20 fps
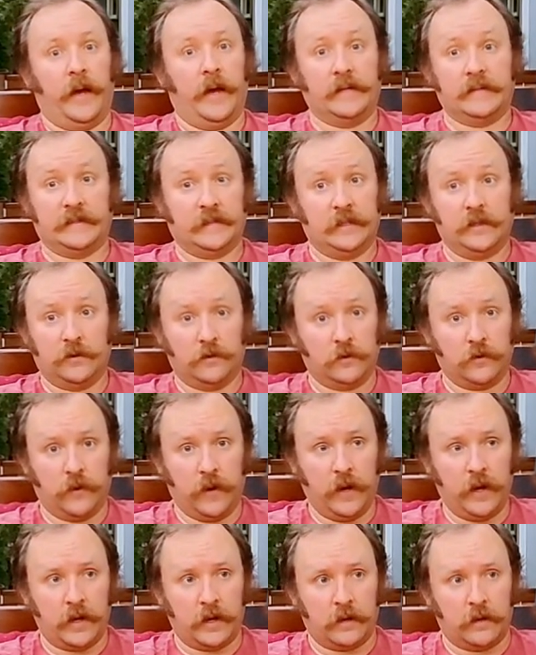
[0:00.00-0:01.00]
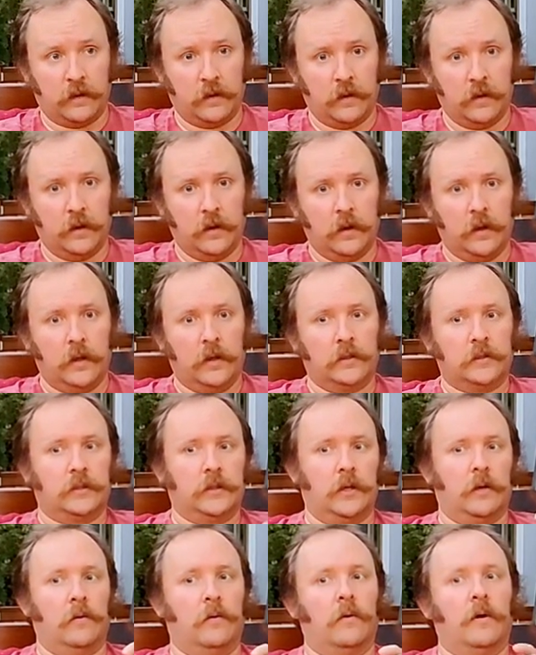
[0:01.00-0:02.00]
a single grain.
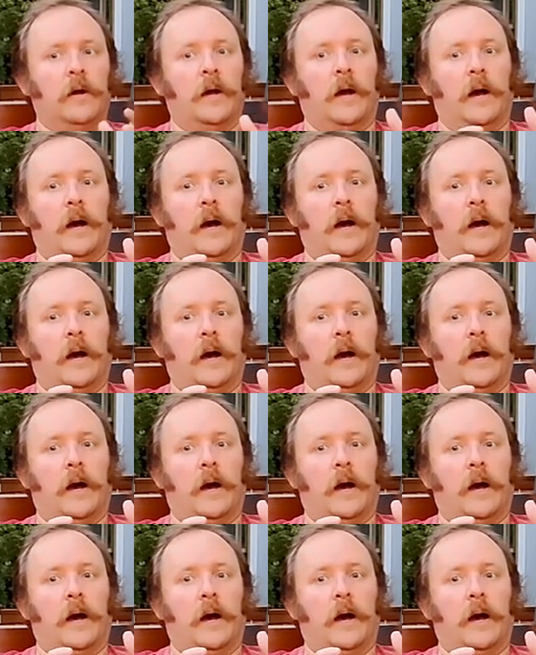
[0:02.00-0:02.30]
So